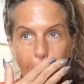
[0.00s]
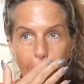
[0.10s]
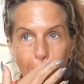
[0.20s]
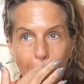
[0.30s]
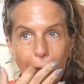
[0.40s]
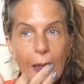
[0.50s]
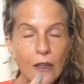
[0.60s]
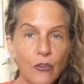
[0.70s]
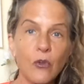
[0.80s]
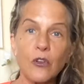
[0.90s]
okay, I
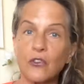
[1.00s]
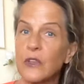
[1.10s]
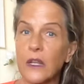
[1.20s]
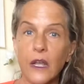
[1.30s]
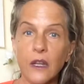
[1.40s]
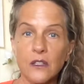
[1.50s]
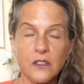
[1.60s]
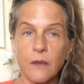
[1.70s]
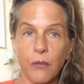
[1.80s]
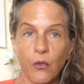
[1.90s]
do understand. I
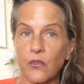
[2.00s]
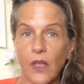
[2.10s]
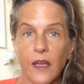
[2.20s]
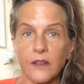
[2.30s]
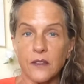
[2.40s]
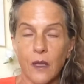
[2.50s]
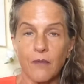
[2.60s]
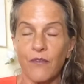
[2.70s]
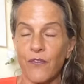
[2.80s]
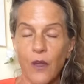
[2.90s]
understand both sides. I'm
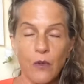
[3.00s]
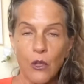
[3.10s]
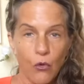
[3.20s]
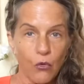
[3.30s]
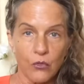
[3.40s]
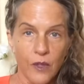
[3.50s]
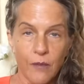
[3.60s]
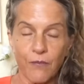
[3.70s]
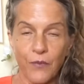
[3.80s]
very old. I'm